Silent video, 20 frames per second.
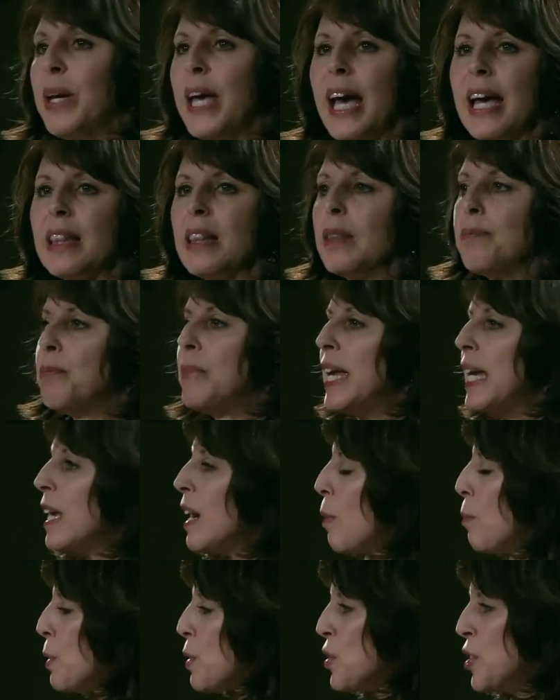We had
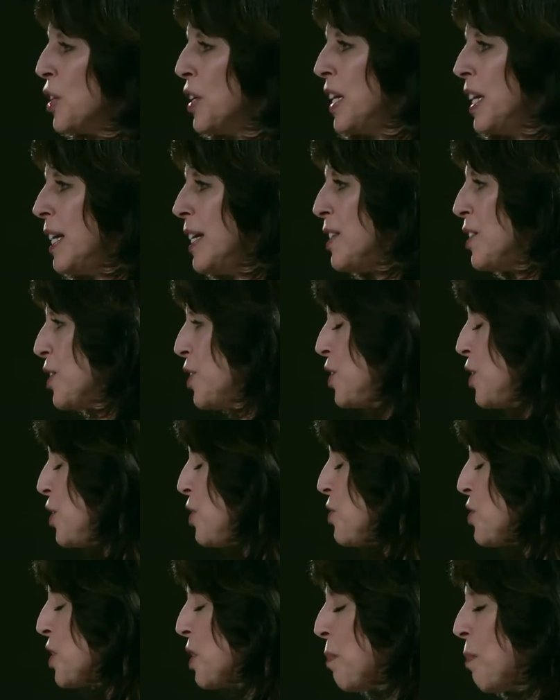many opportunities to
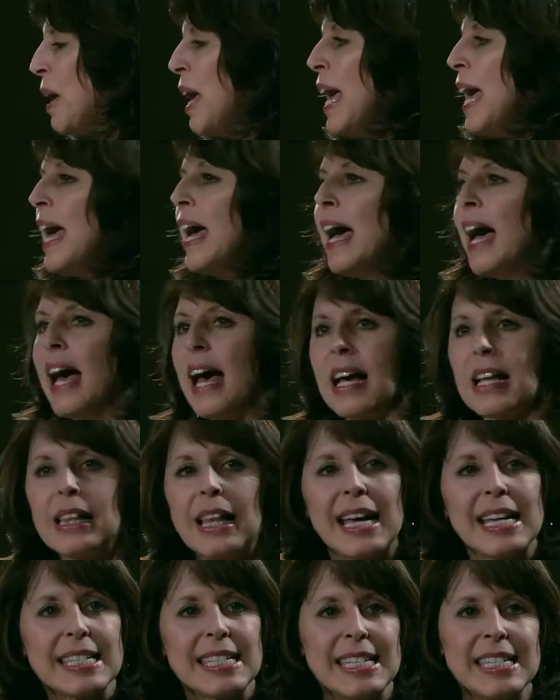do some
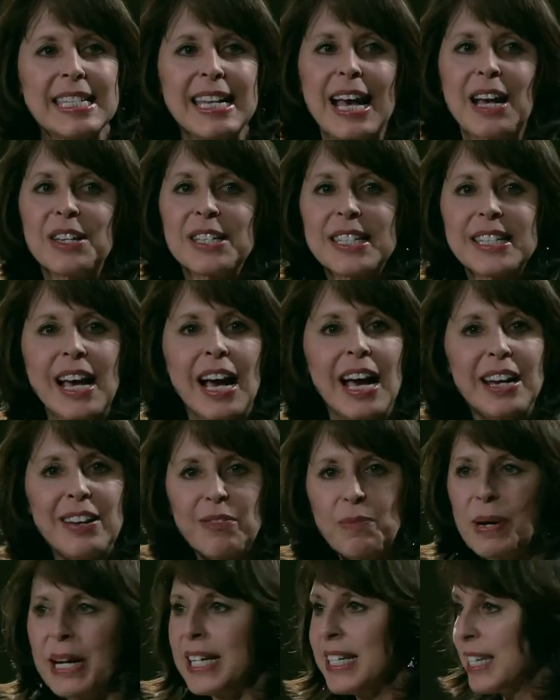classes outside
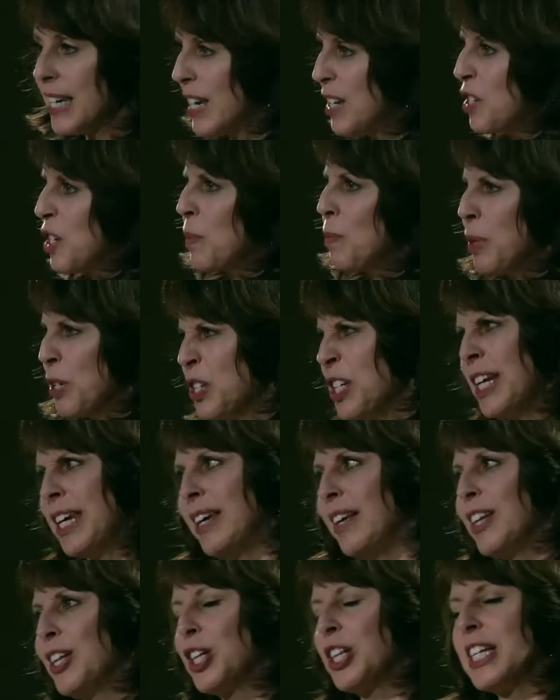of my teaching,
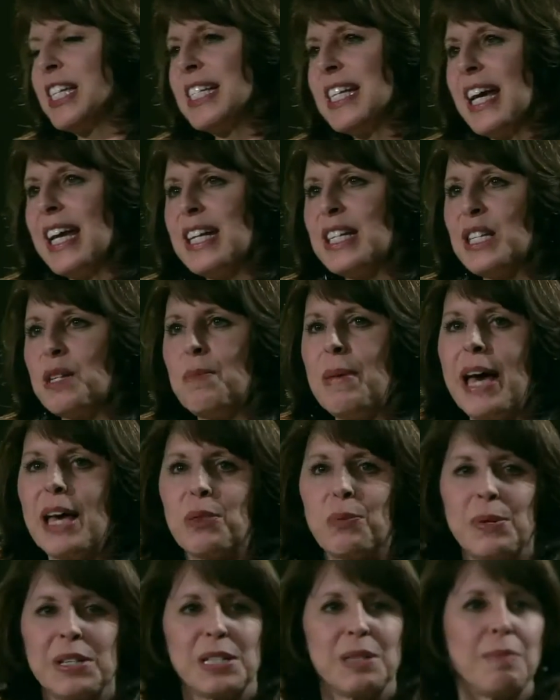particularly science and
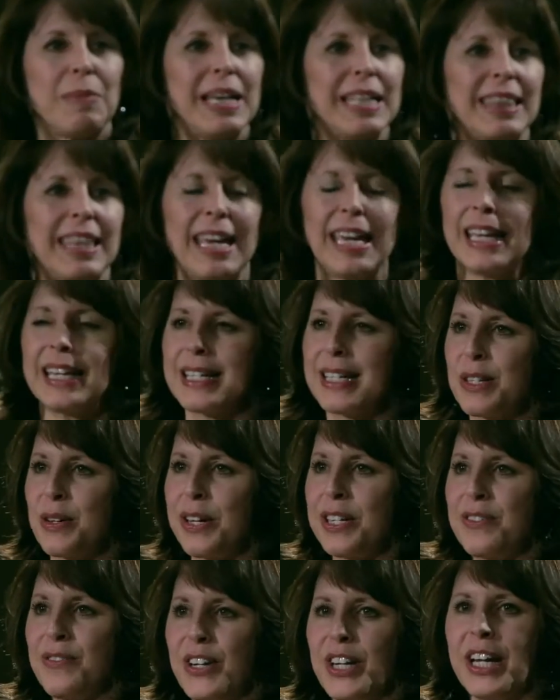math wasn't my thing, and so
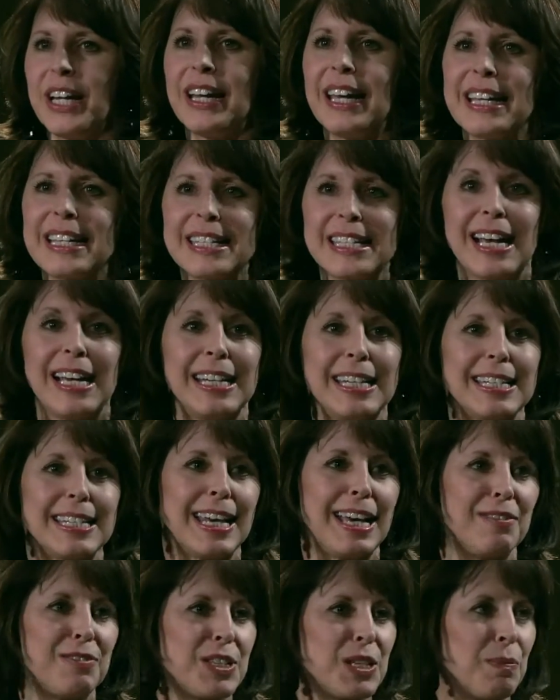I was very excited
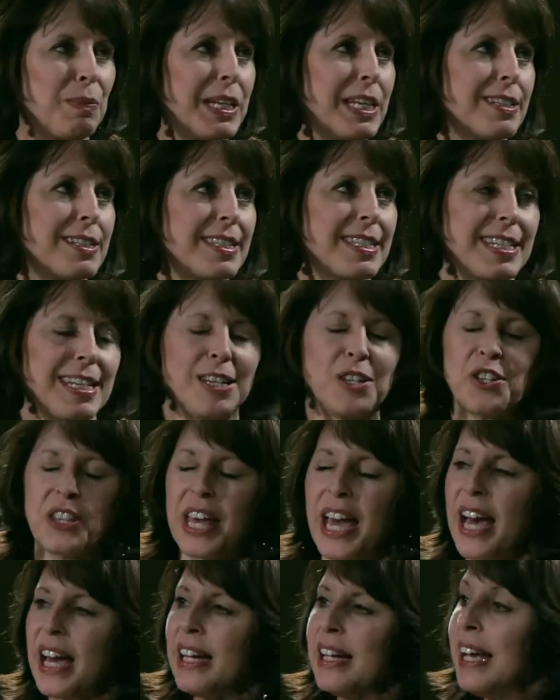to have somebody to teach
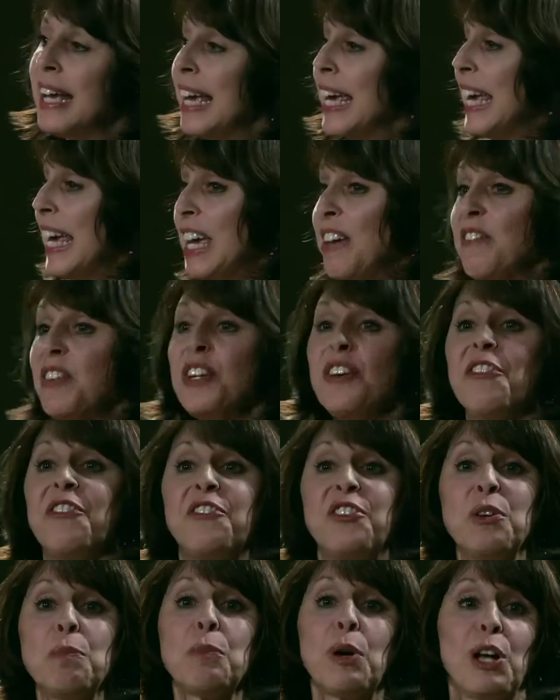that. Even a
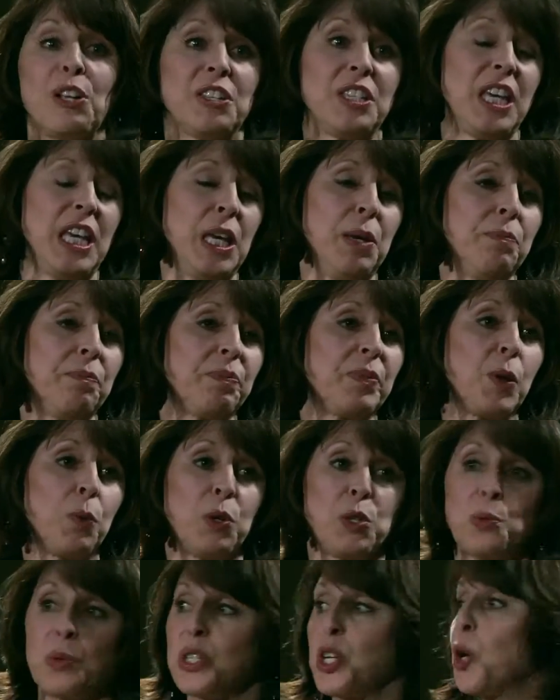football team,
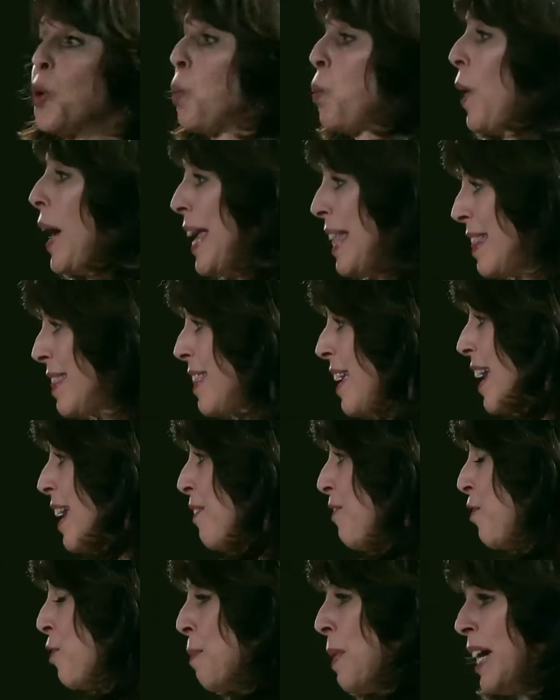which was a great
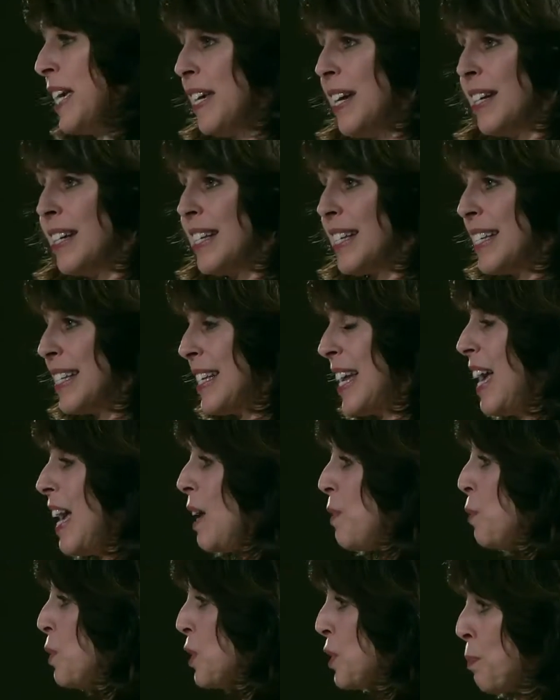thing for my youngest
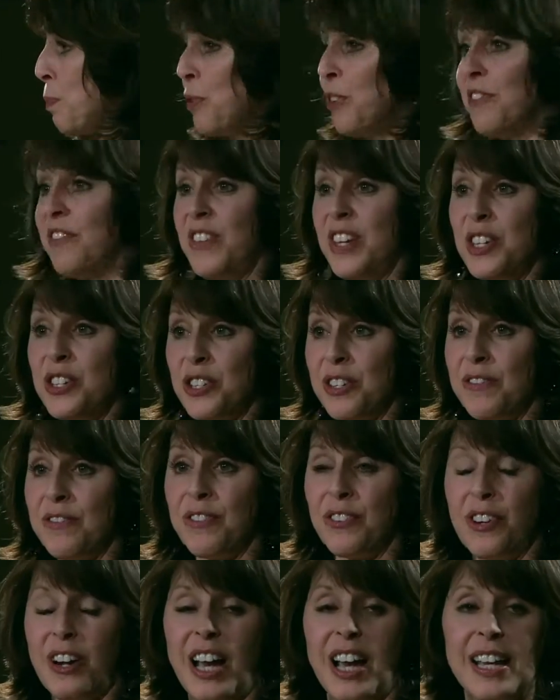son, was a provision
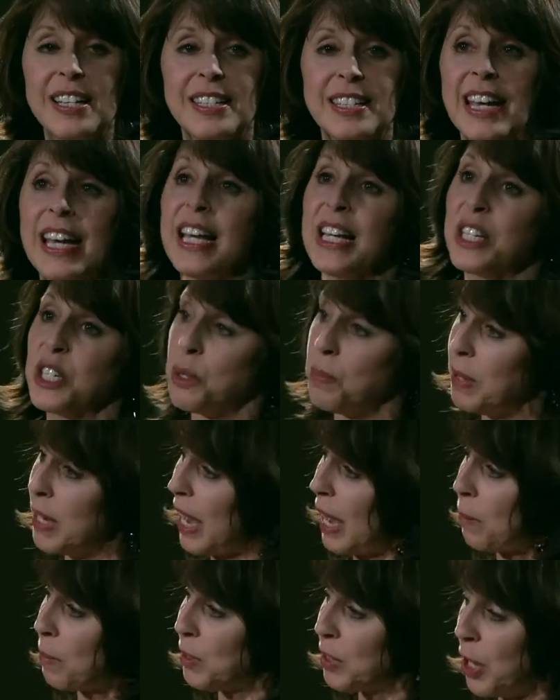for us to
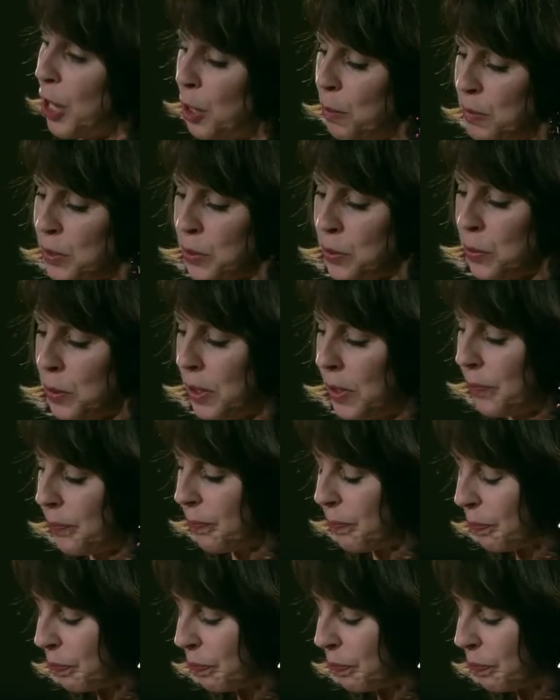be able to homeschool.